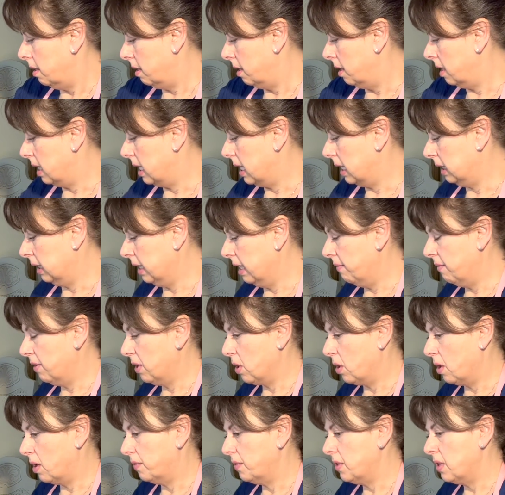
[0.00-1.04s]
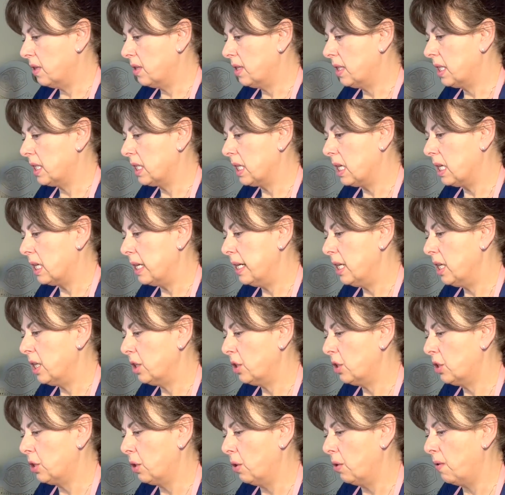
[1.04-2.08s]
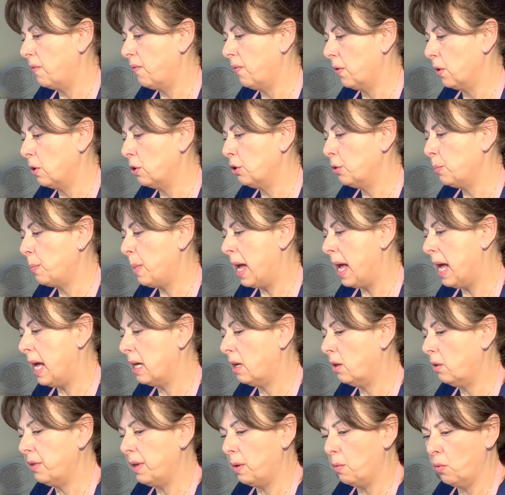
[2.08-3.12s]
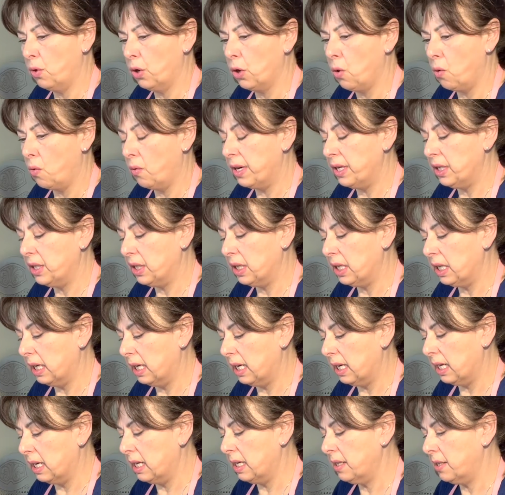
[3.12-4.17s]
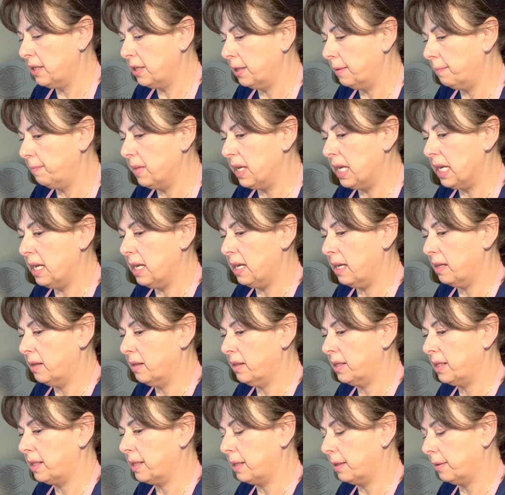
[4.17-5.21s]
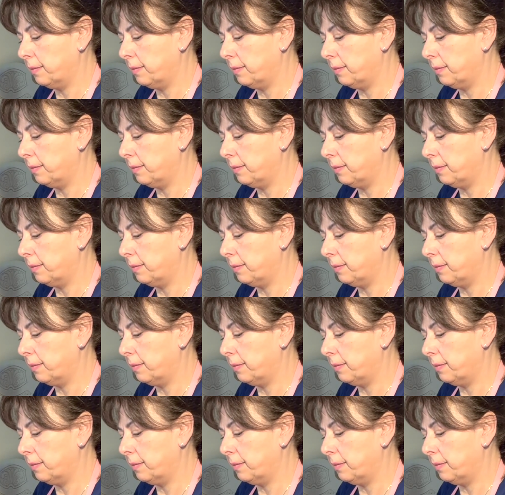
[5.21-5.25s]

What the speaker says: I'll leave it off to the side. So the first petal that we're going to need is